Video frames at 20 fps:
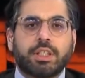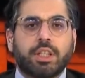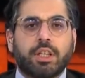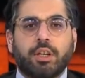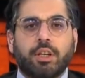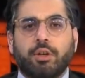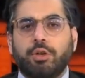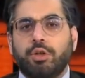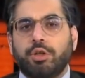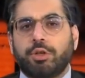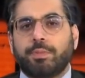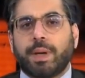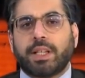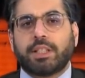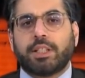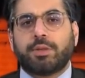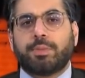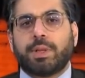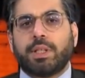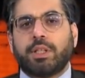I know Newsmax
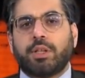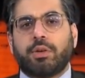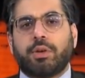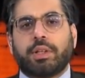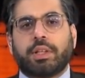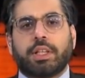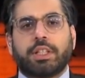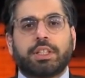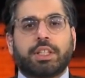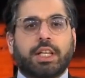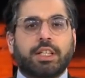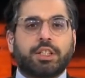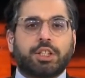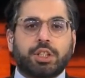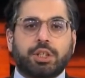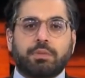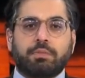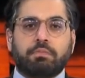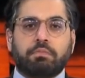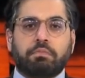has been doing this, that's
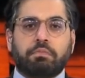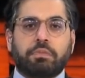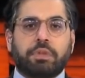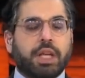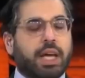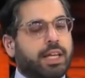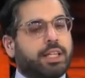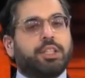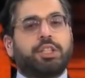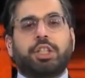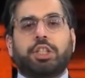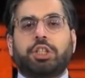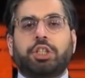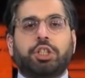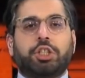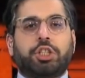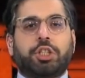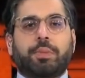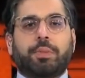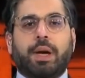their
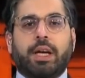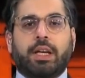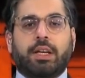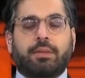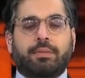decisions to make.